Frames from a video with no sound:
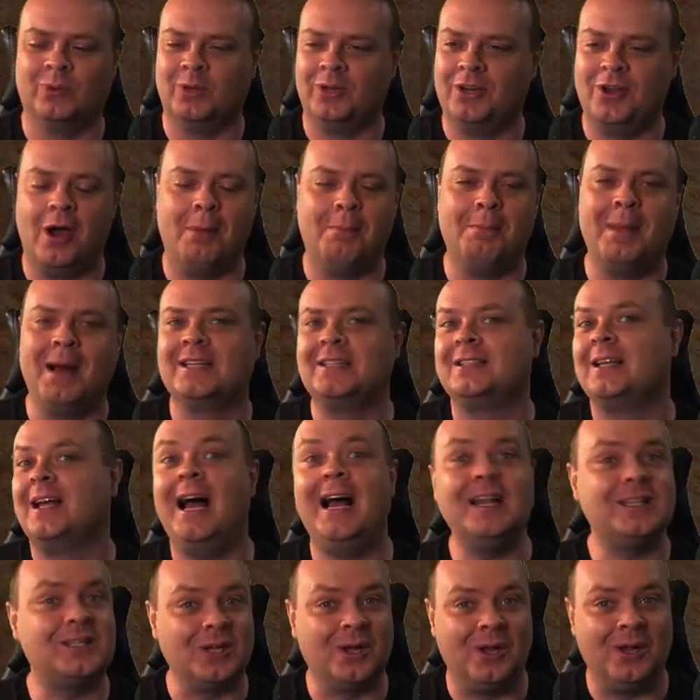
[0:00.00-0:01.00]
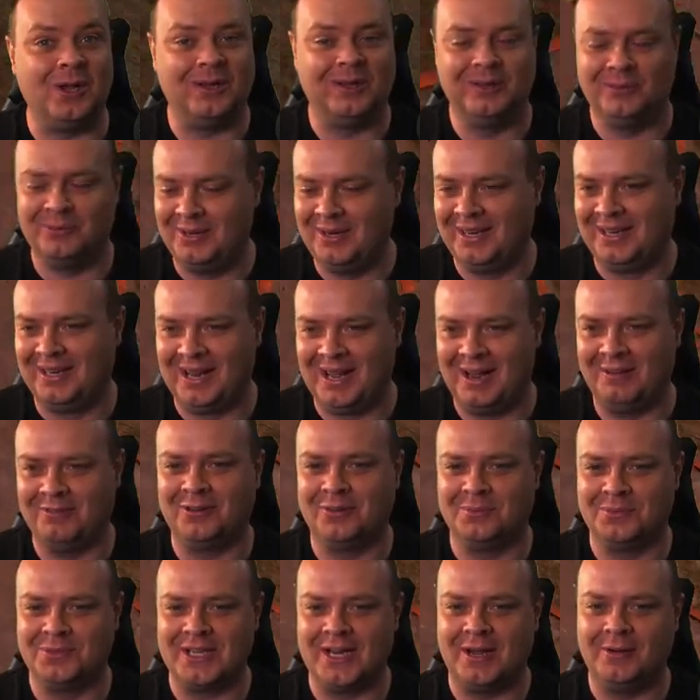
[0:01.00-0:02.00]
will not matter at all when
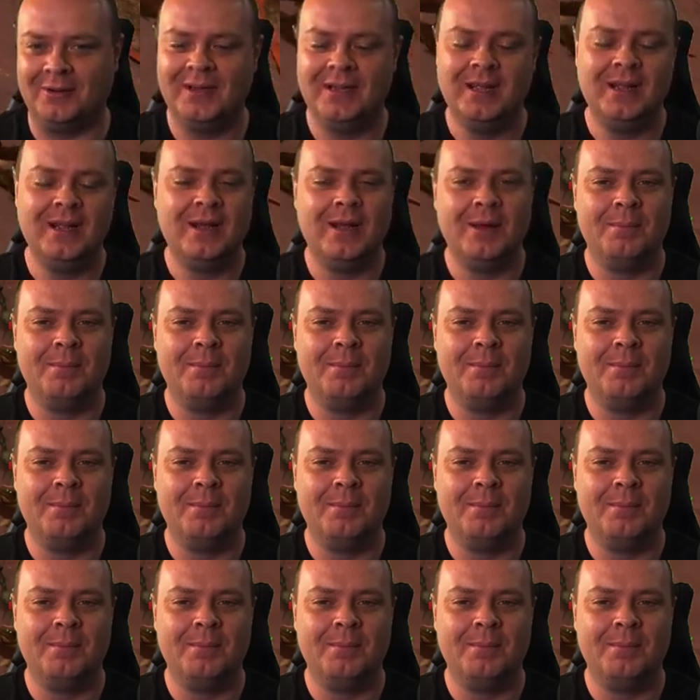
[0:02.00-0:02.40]
live comes out.